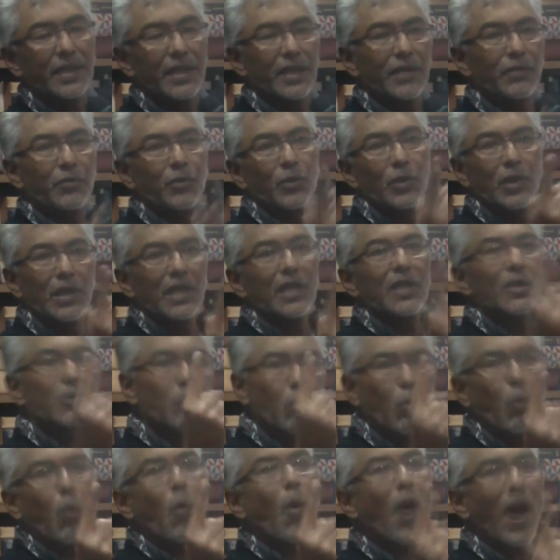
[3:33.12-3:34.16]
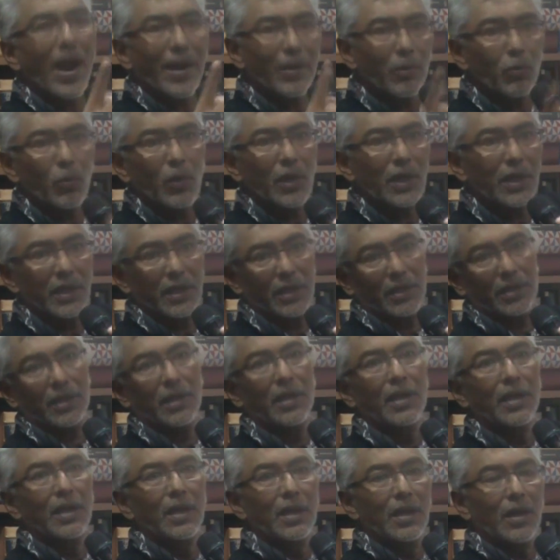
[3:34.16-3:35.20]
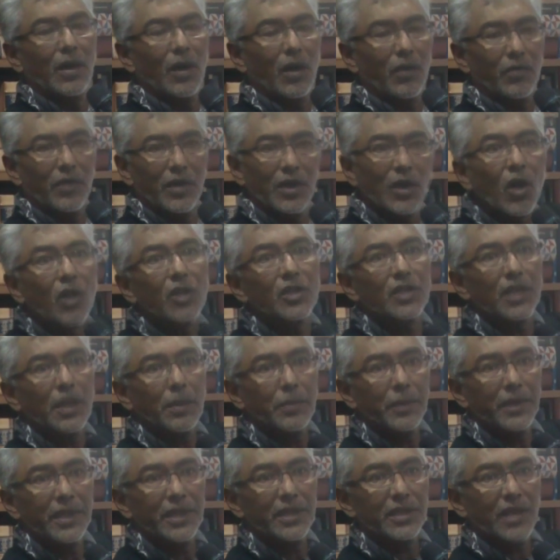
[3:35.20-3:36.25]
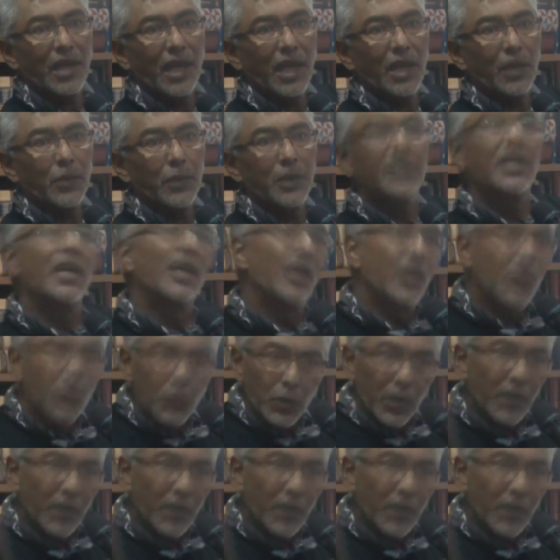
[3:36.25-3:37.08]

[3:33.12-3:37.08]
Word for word: that if you learn one word of a non-Japanese language, you